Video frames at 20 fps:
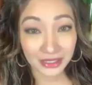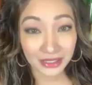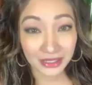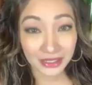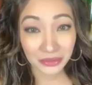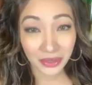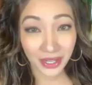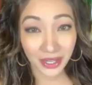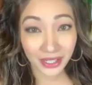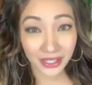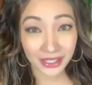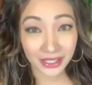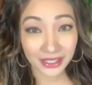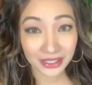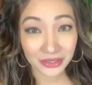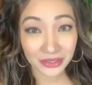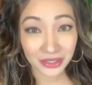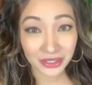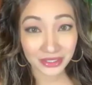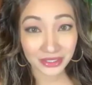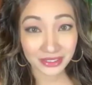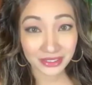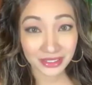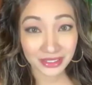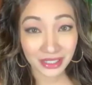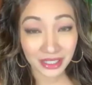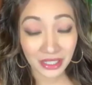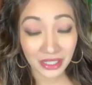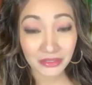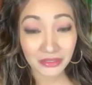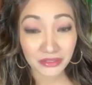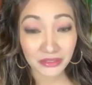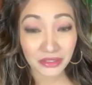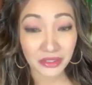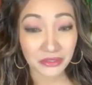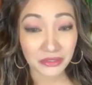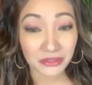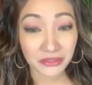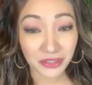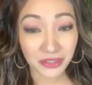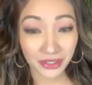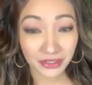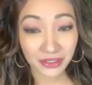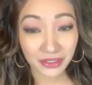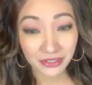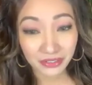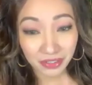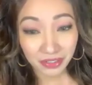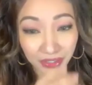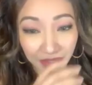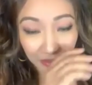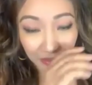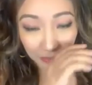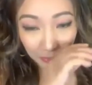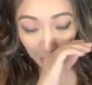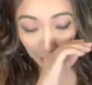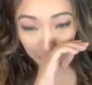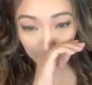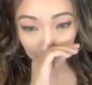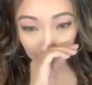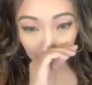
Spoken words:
why he was very, very popular.